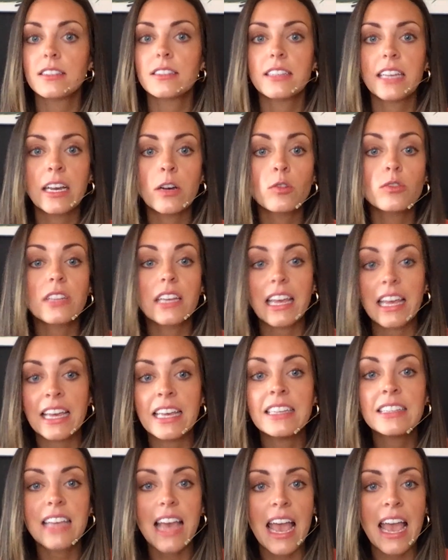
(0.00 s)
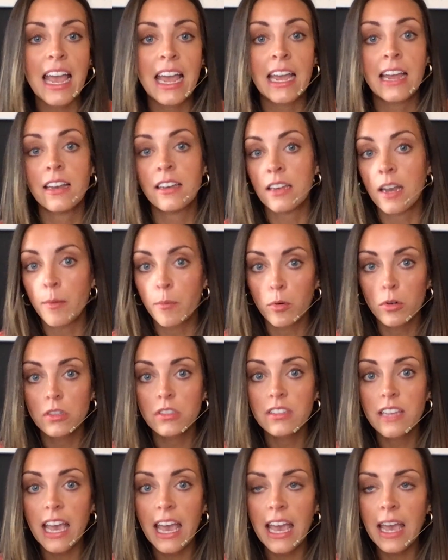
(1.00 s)
sales is a
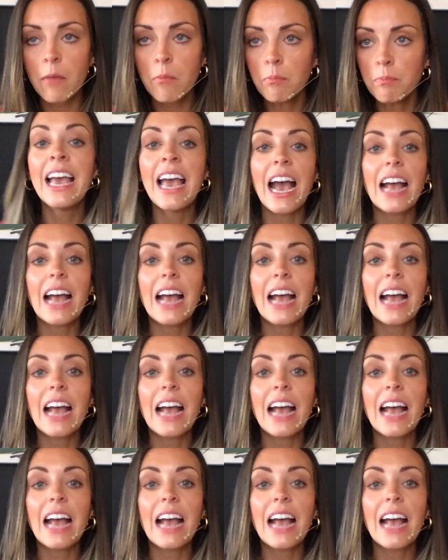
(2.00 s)
numbers game.